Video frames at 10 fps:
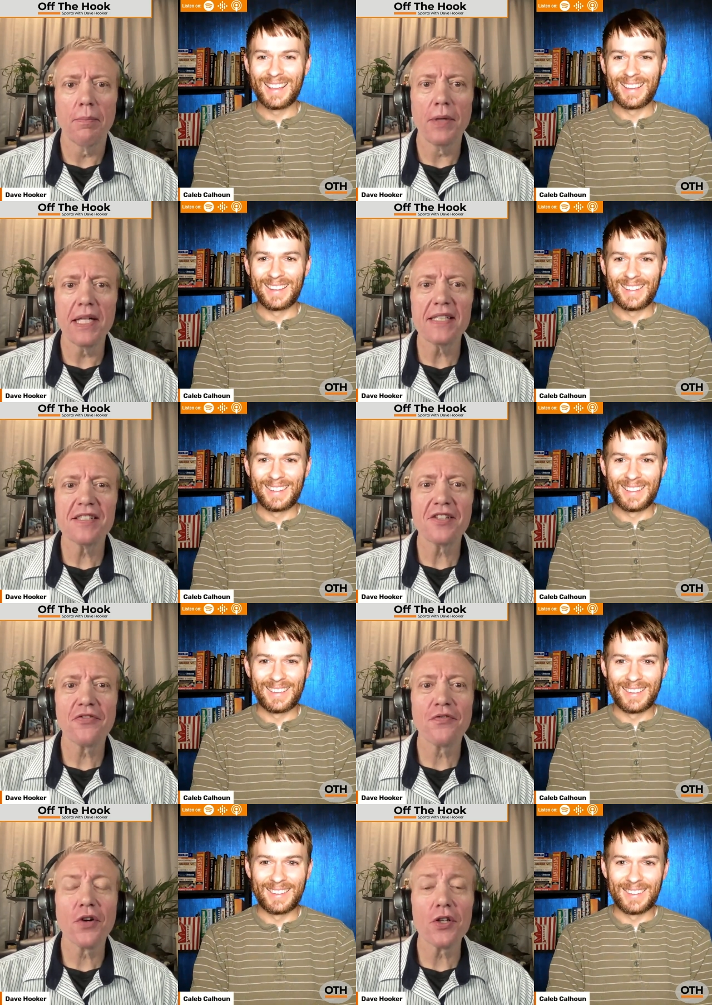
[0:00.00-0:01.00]
Speaker 1: but it's the
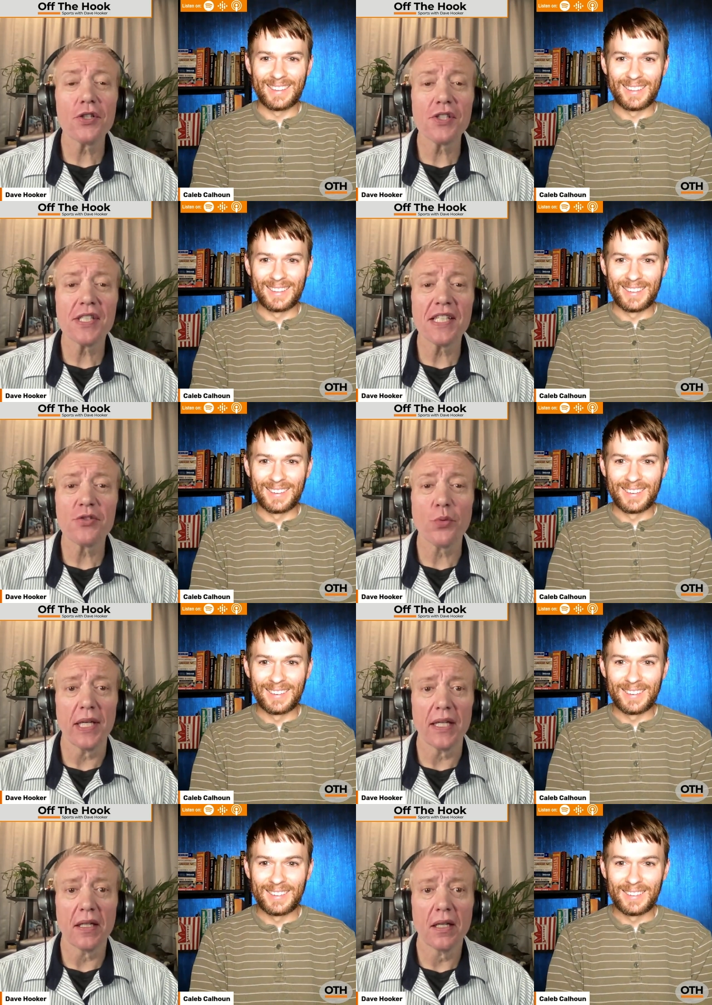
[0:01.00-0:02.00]
first since
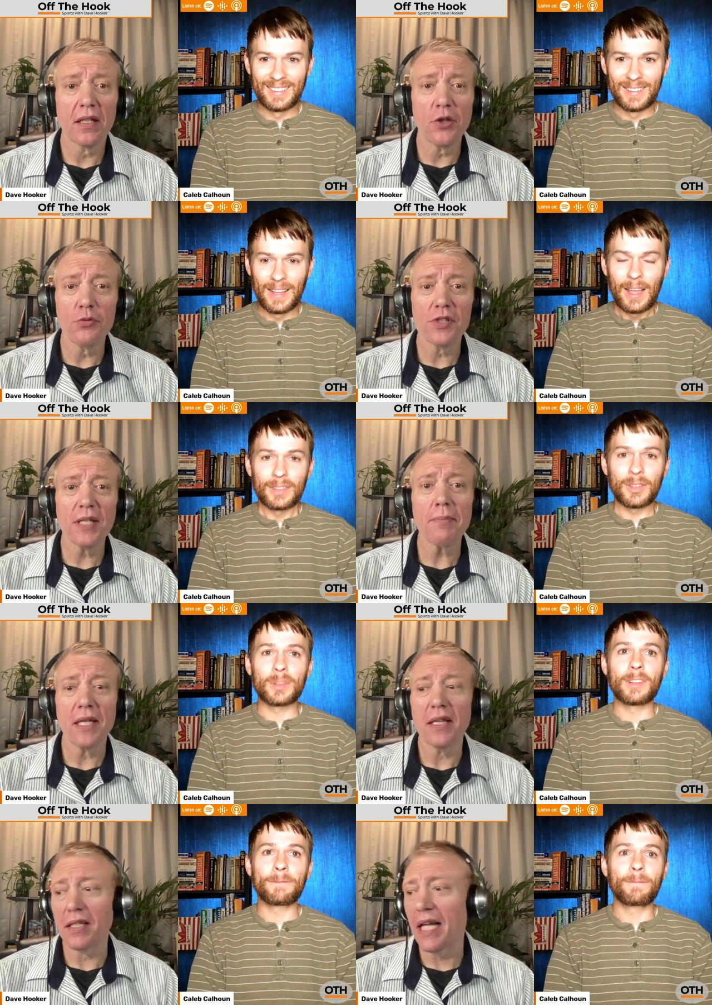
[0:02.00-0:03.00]
when? You sent
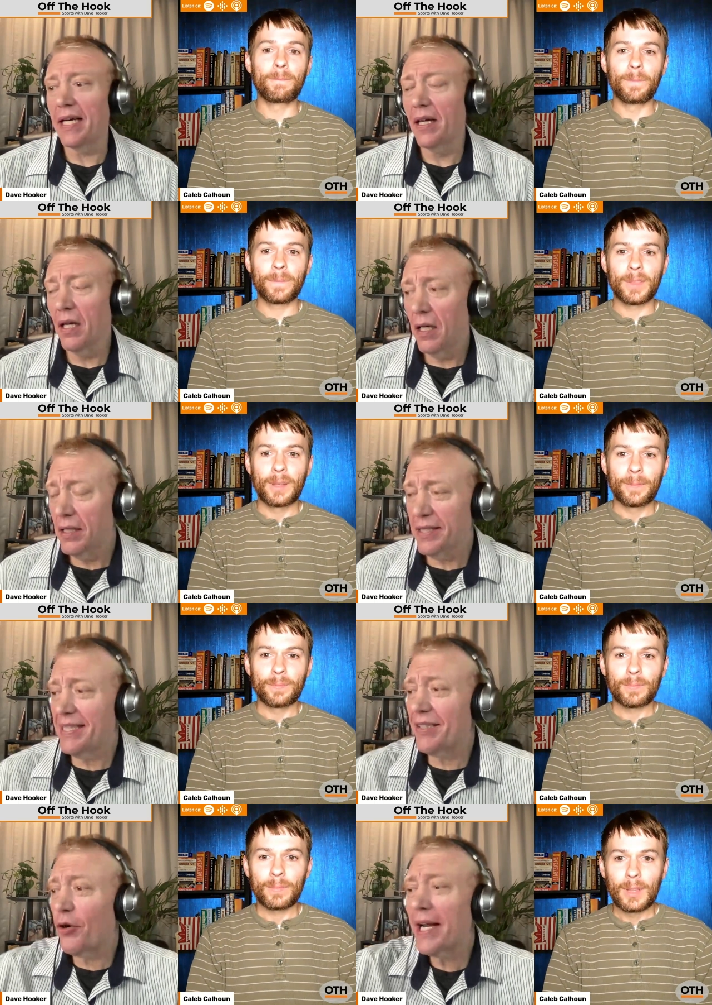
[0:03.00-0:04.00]
me the
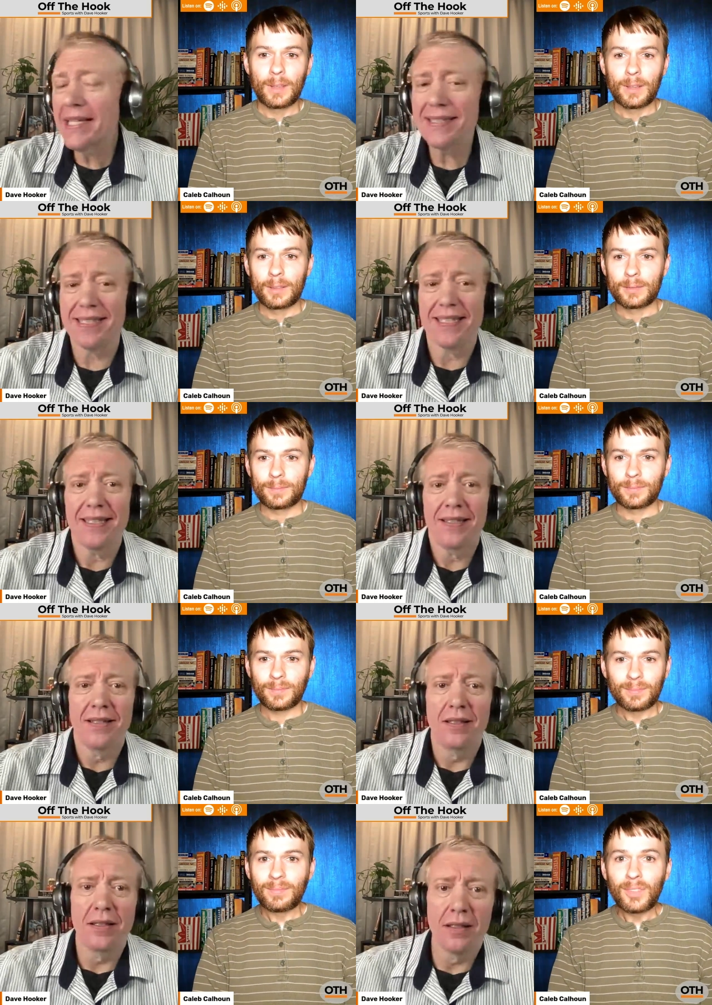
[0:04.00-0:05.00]
it's crazy.
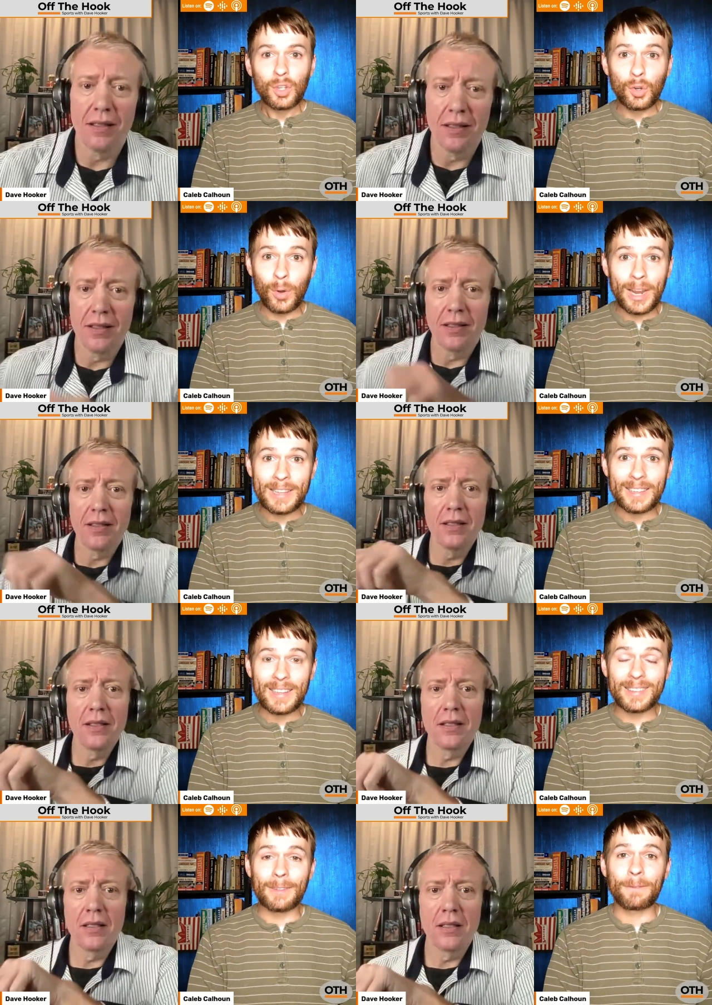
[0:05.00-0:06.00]
Speaker 2: Crazy.
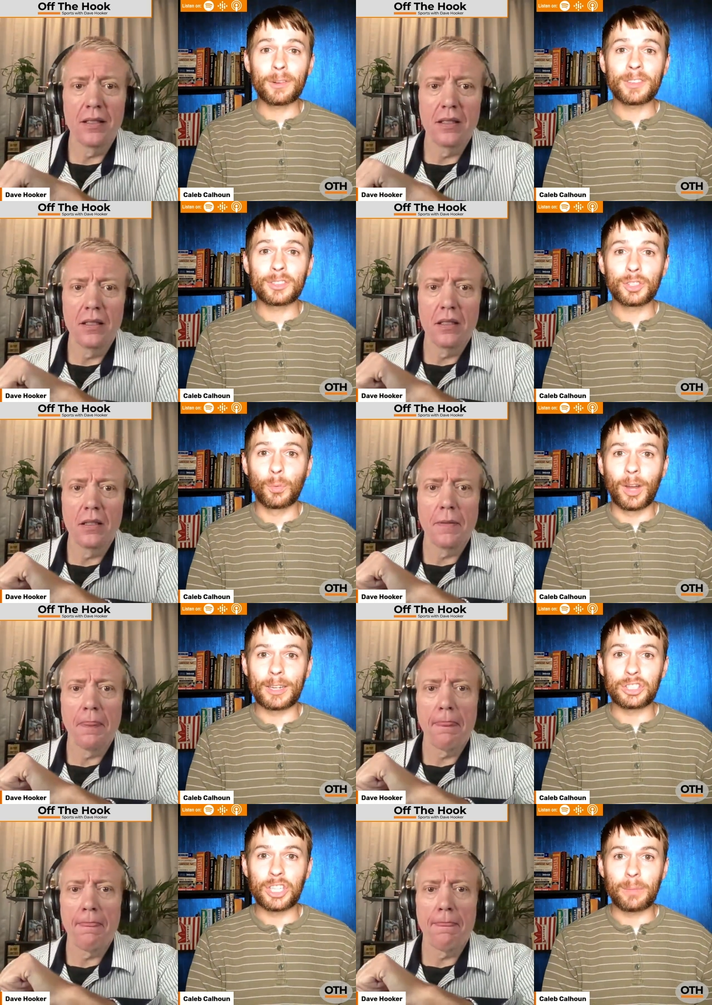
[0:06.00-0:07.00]
It's the first since
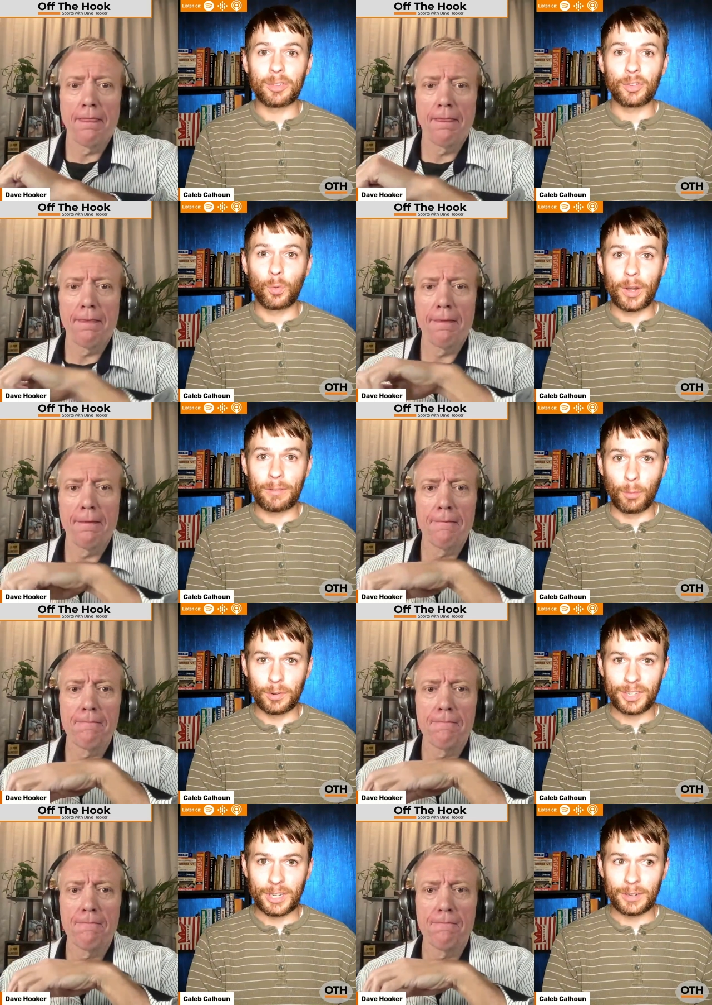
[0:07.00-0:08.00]
Jawan James of
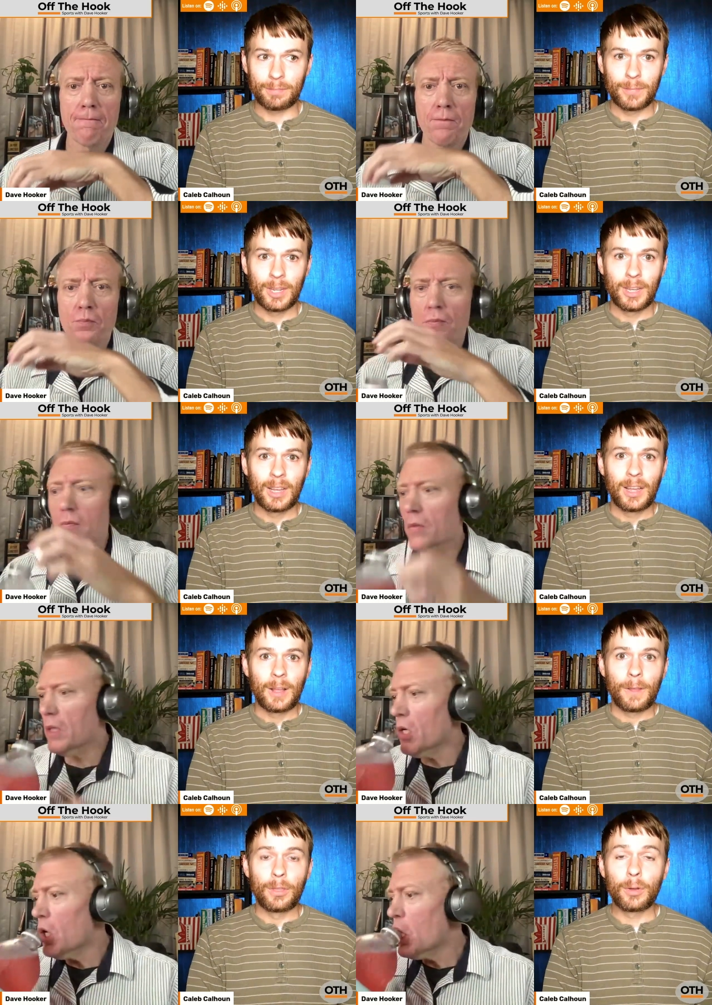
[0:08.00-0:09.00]
2014.
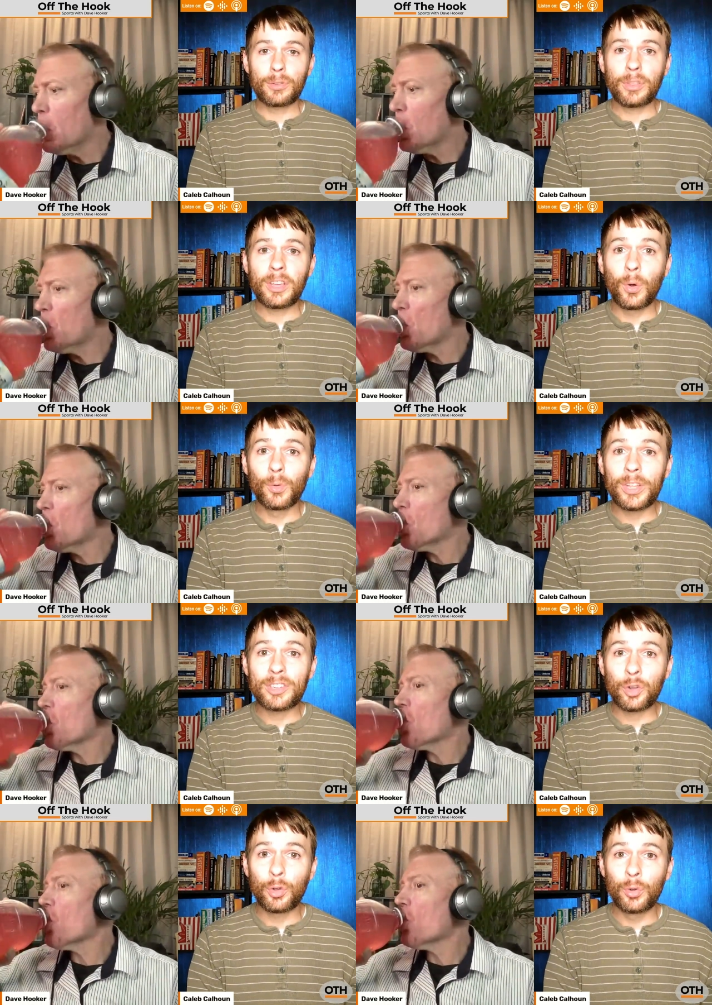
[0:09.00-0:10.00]
Those are the only
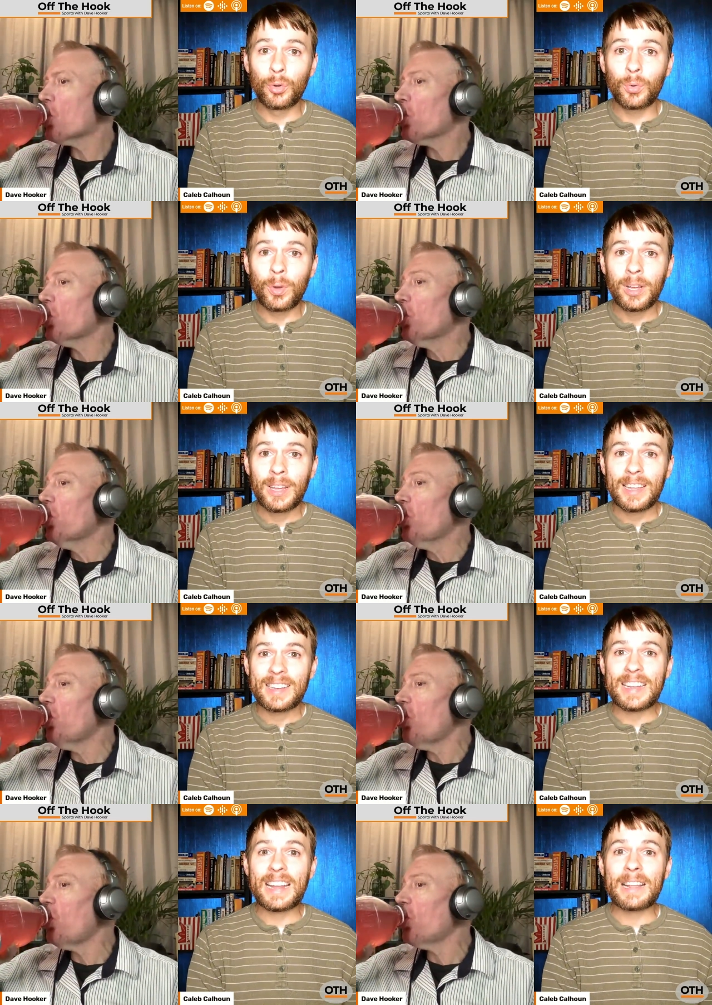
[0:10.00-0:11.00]
two
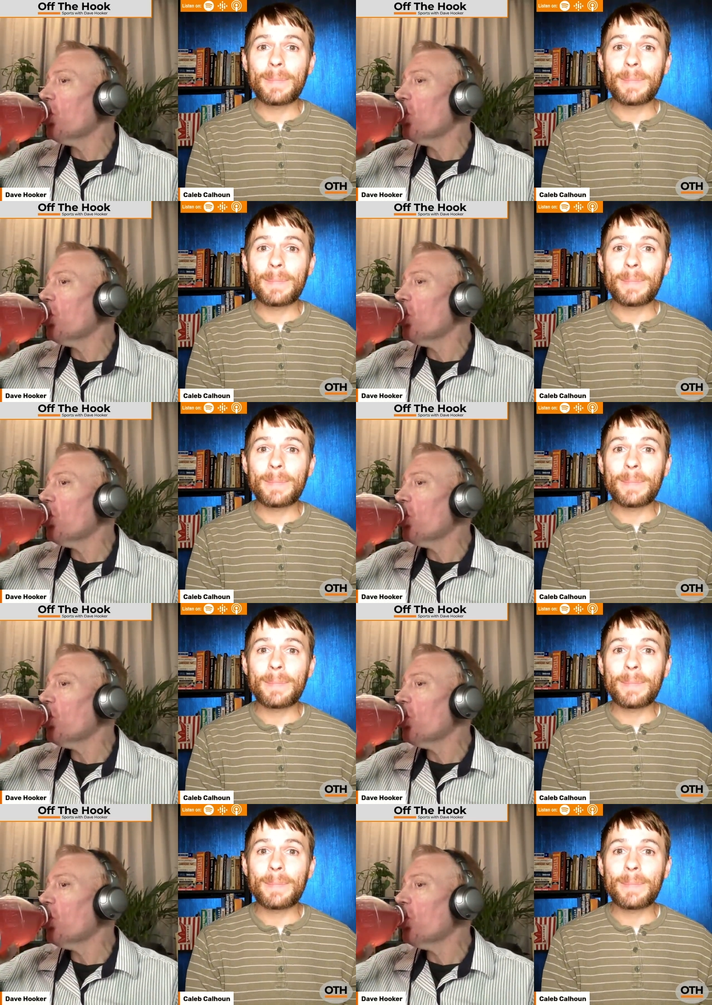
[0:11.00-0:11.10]
dating